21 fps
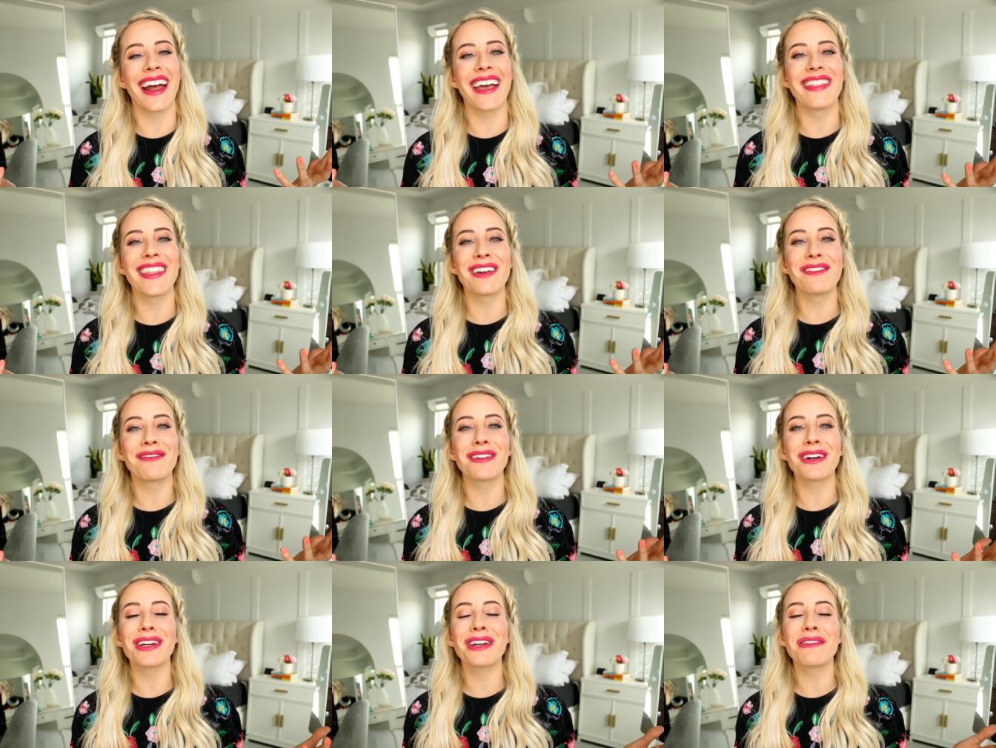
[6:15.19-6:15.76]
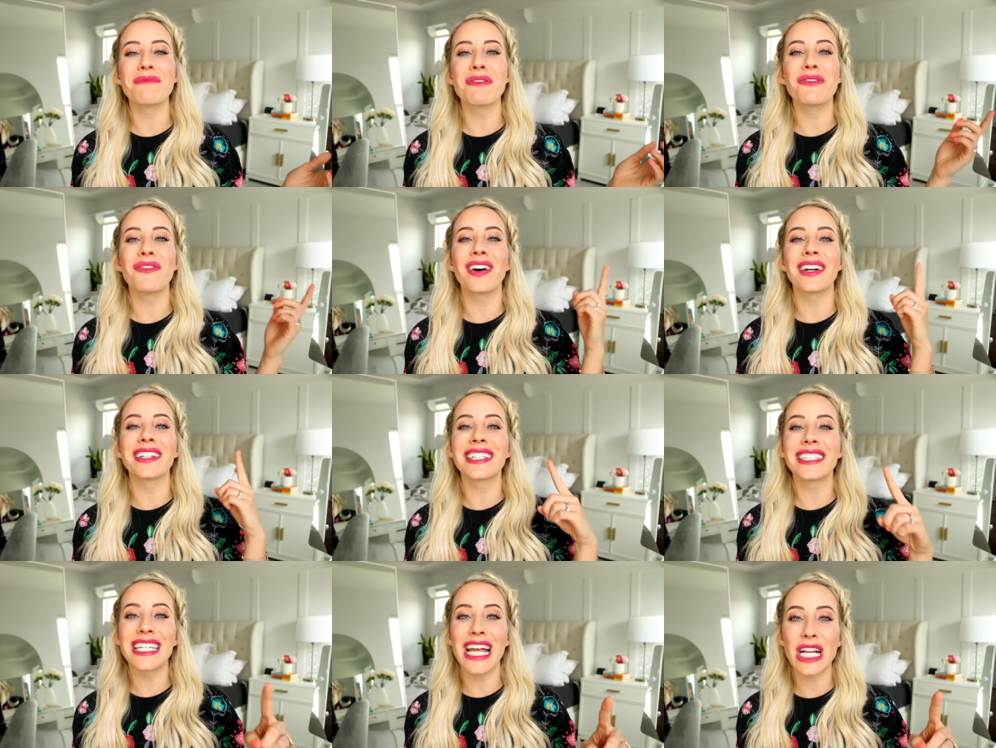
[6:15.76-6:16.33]
And then we're going to move
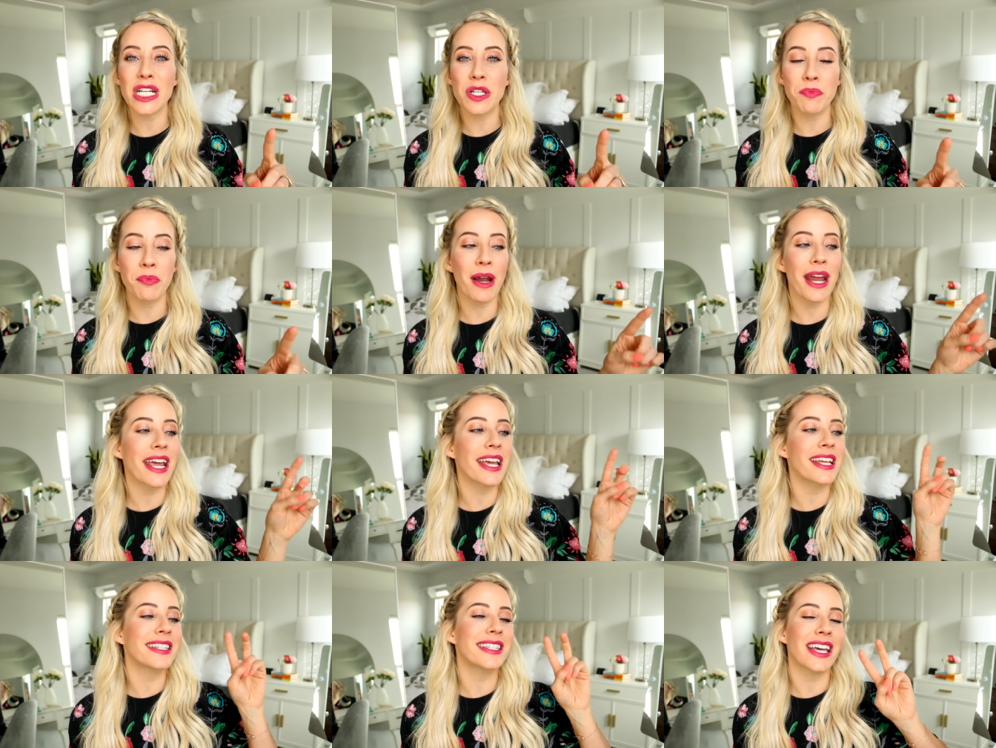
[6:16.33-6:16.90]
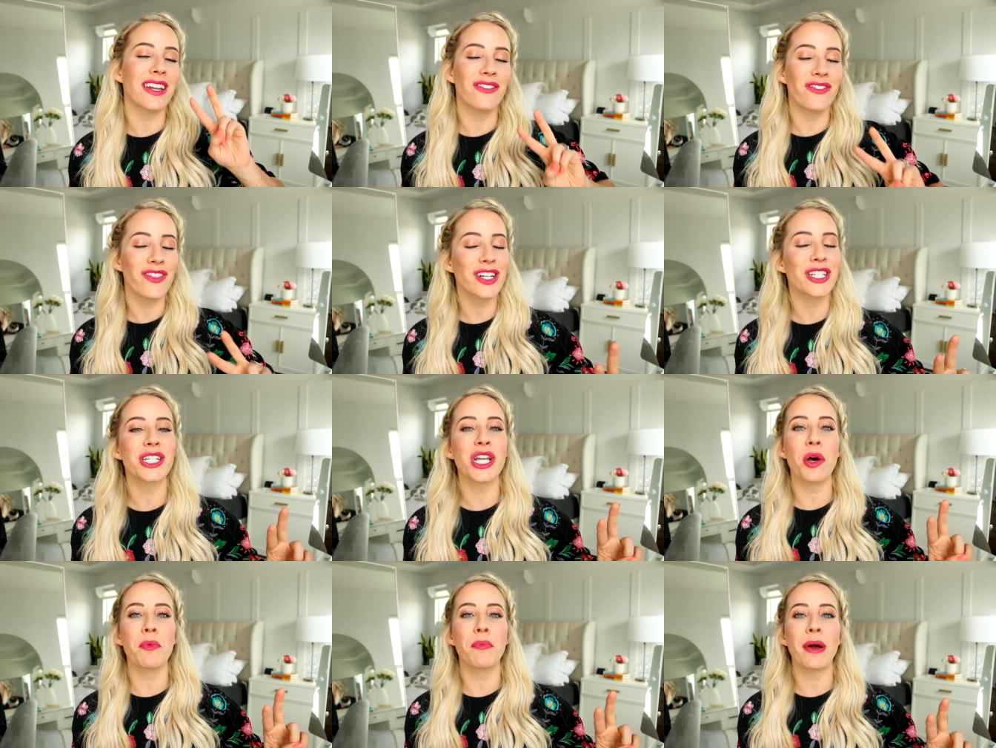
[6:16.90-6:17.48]
on to Dutch braids and
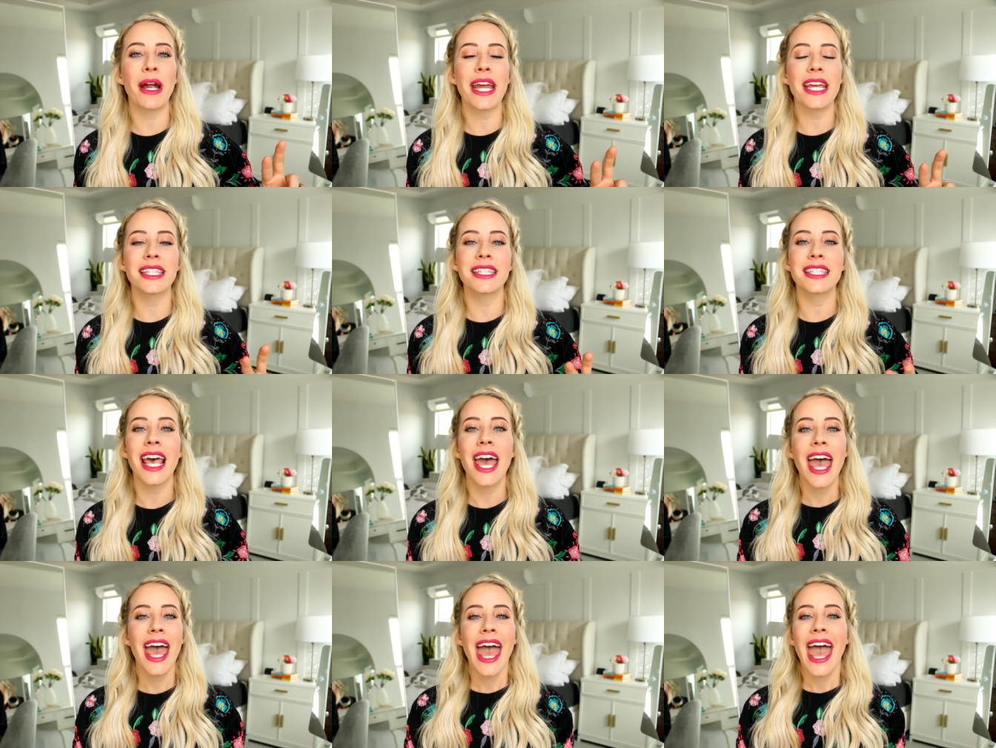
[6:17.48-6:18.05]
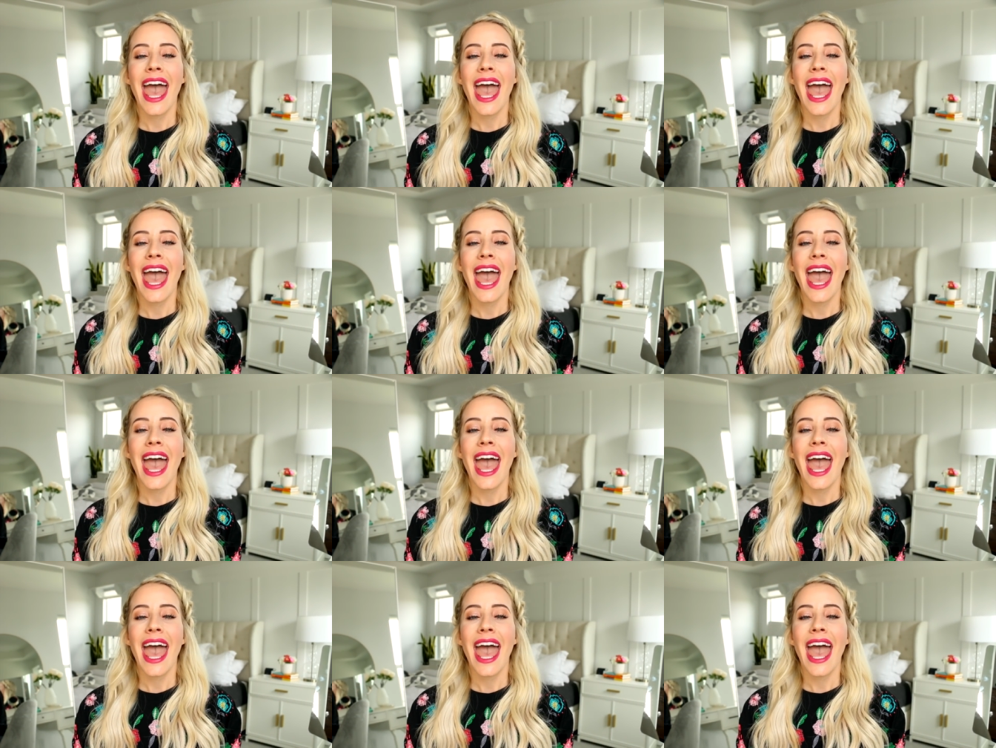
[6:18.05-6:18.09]
fishtail braids,